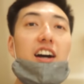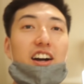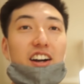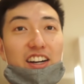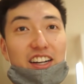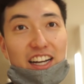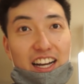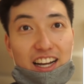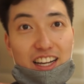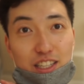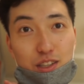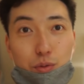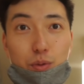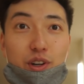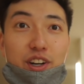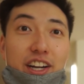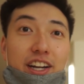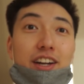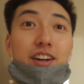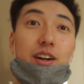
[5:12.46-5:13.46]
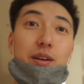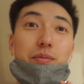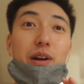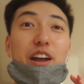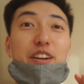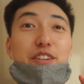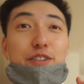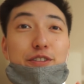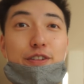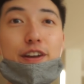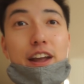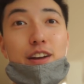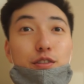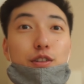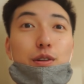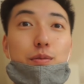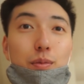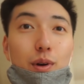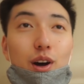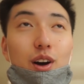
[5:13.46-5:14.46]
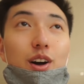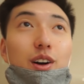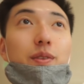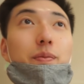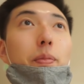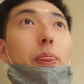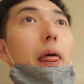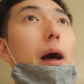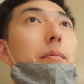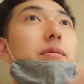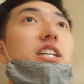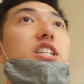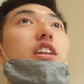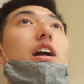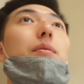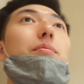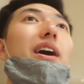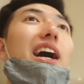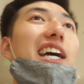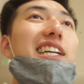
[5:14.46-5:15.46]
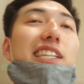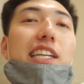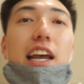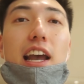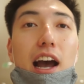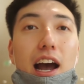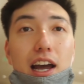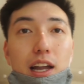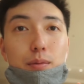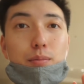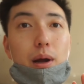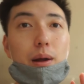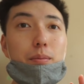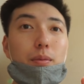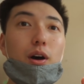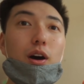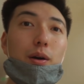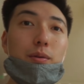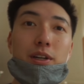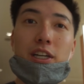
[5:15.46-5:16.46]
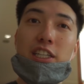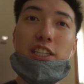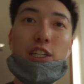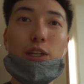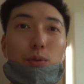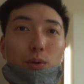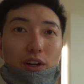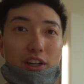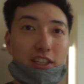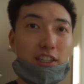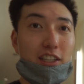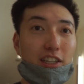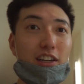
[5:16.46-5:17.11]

All right, guys, we're here at my favorite mall. I'm gonna stop by, say hi to my mom because she works